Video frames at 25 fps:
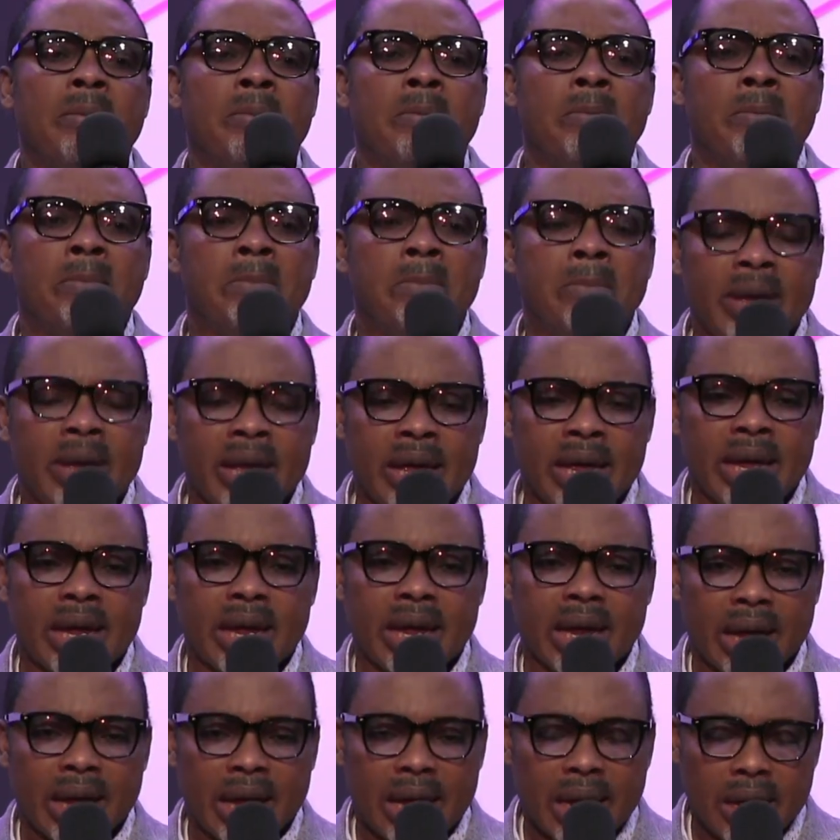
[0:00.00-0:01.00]
may
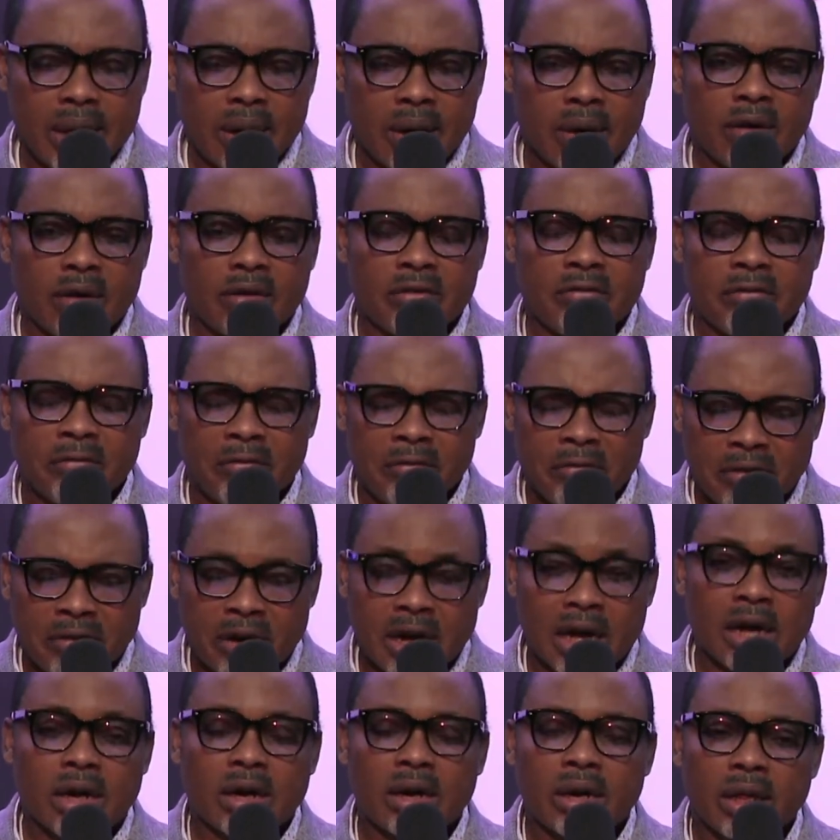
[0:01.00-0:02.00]
God
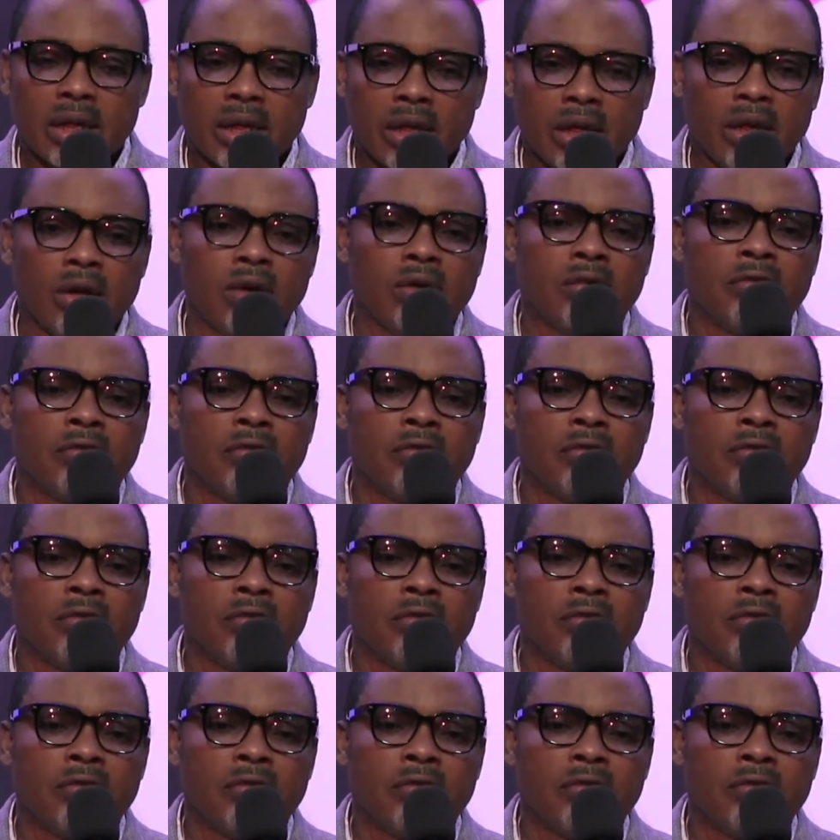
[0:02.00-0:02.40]
found you